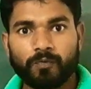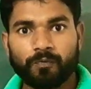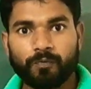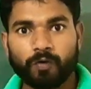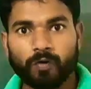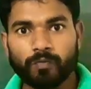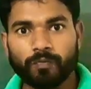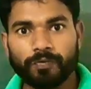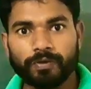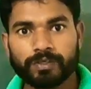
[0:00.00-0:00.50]

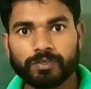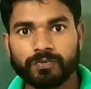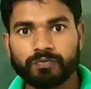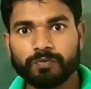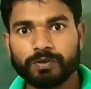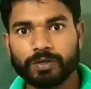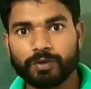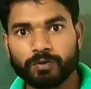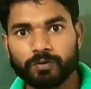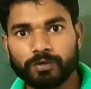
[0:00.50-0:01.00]
for which
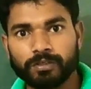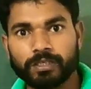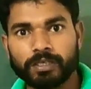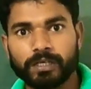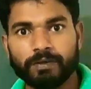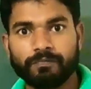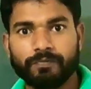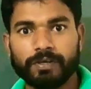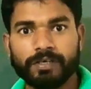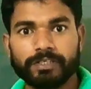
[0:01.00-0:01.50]
we note the
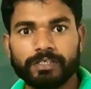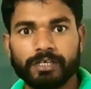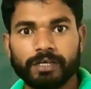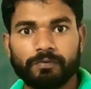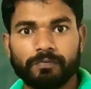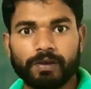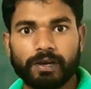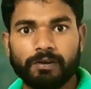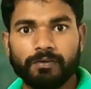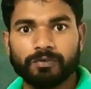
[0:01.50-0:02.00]

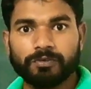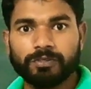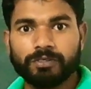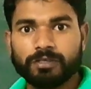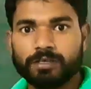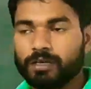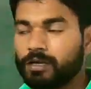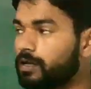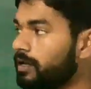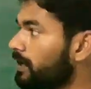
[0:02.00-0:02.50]
differentiate
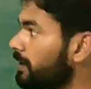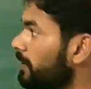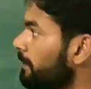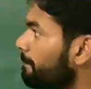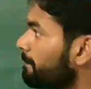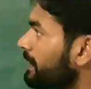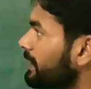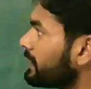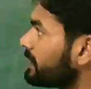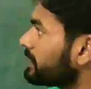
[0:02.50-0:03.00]
values,
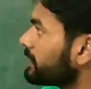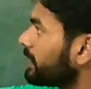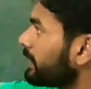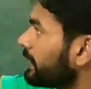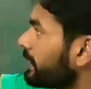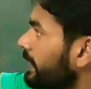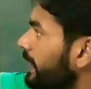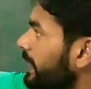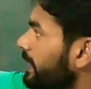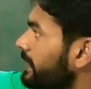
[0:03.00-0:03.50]

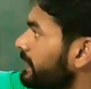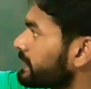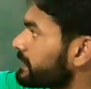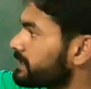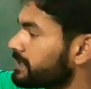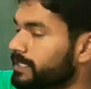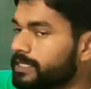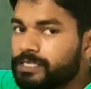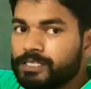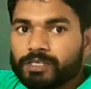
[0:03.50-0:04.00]
but tan
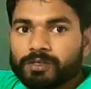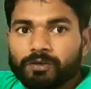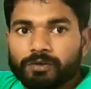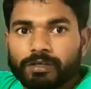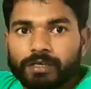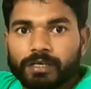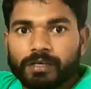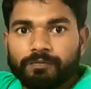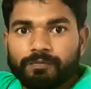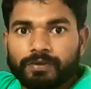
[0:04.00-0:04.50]
x is
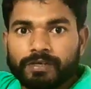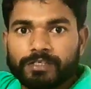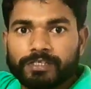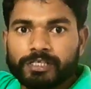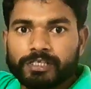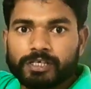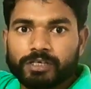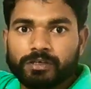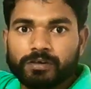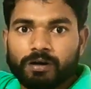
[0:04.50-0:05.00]
not a
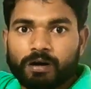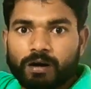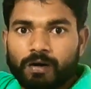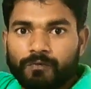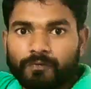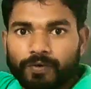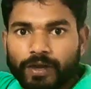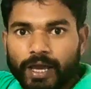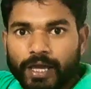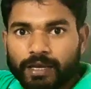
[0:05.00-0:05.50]
differentiation
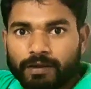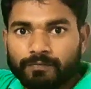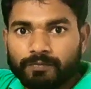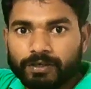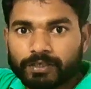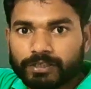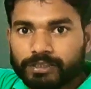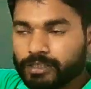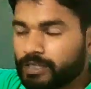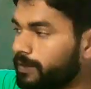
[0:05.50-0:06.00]
of any
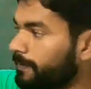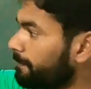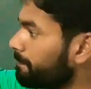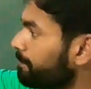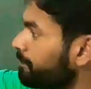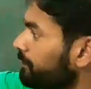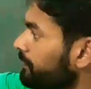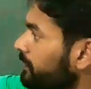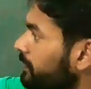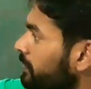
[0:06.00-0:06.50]
function,
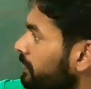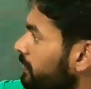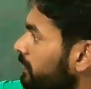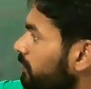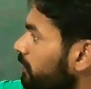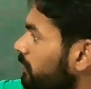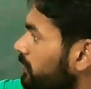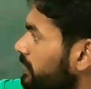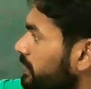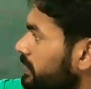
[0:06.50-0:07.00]

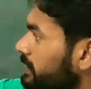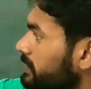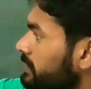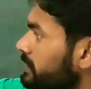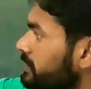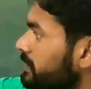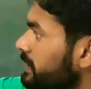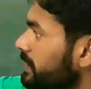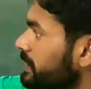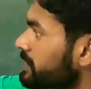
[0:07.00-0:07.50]
cot
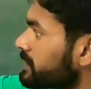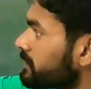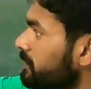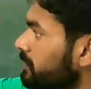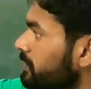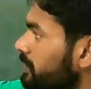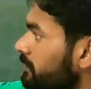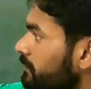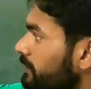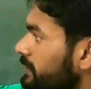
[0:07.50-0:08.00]
x is
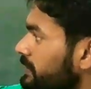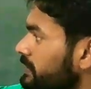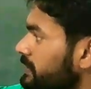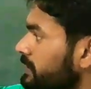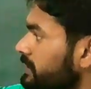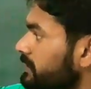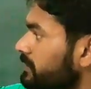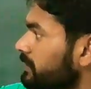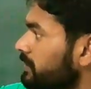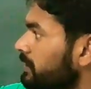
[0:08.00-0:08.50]
not a
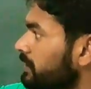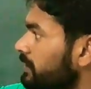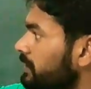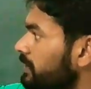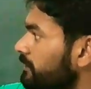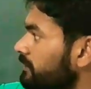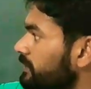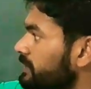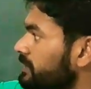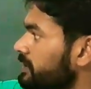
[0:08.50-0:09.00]
function
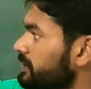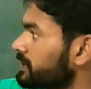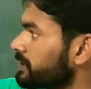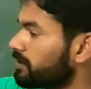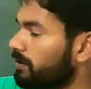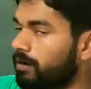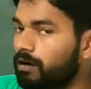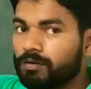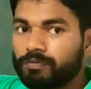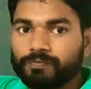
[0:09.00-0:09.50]

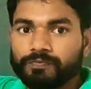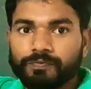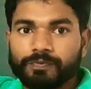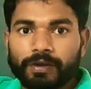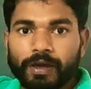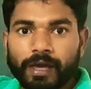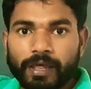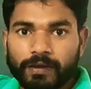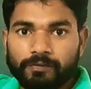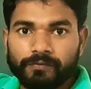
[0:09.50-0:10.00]
differentiation
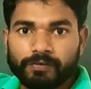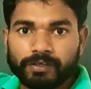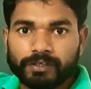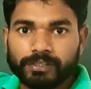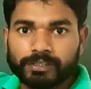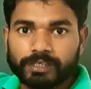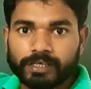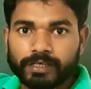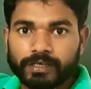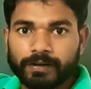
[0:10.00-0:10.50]
of any
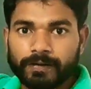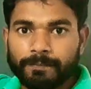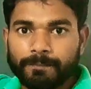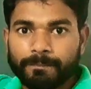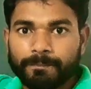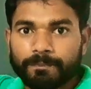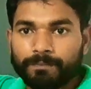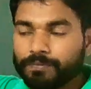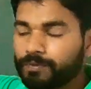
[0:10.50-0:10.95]
function,